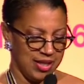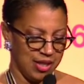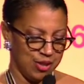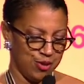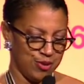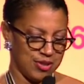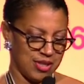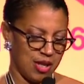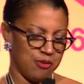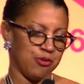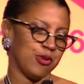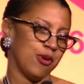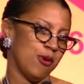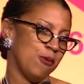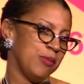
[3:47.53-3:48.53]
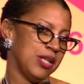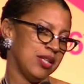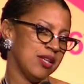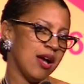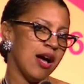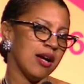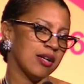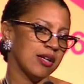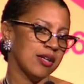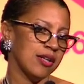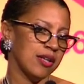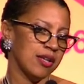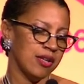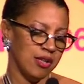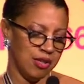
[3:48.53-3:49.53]
Youssef
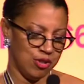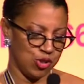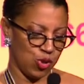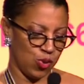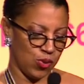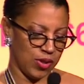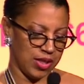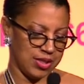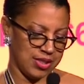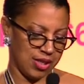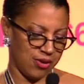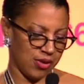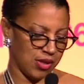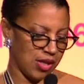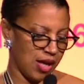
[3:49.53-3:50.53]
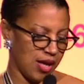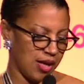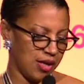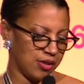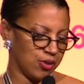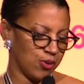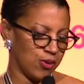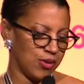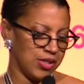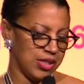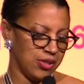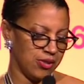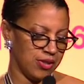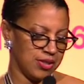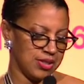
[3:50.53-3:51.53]
Komenyaka, Toy Derricott,
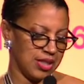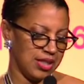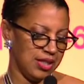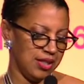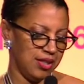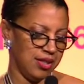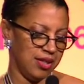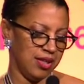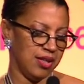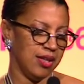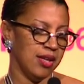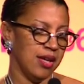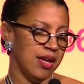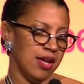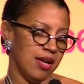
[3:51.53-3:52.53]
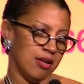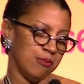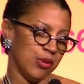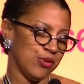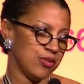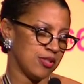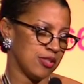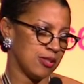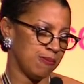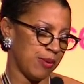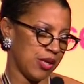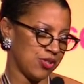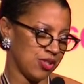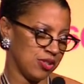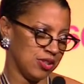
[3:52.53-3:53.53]
Cornelius Eady, and most
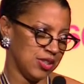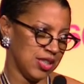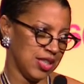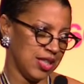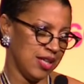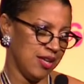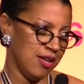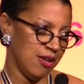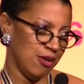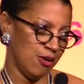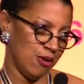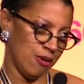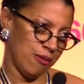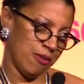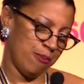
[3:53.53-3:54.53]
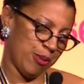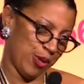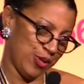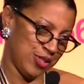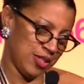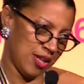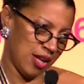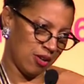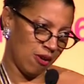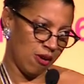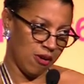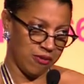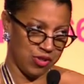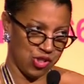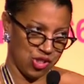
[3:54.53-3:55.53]
especially the person I
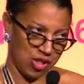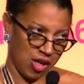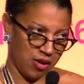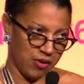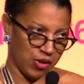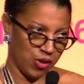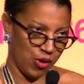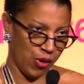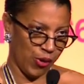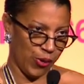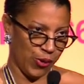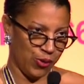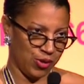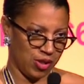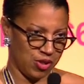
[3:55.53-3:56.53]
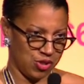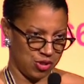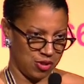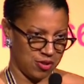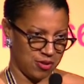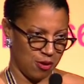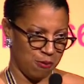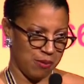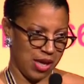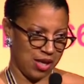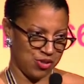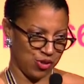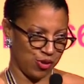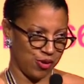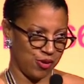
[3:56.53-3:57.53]
call the Sharon Code, because she's so
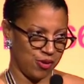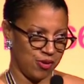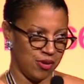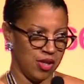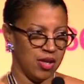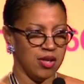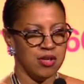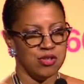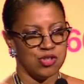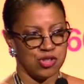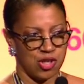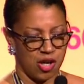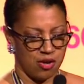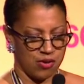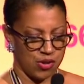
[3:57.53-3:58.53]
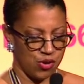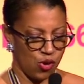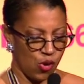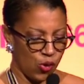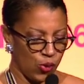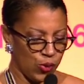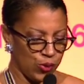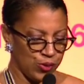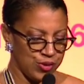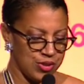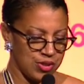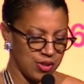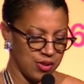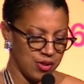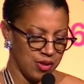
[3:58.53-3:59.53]
magical, Sharon
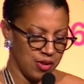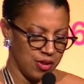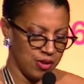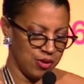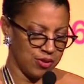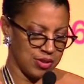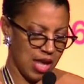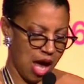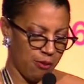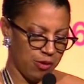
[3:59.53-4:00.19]
Olds, who sat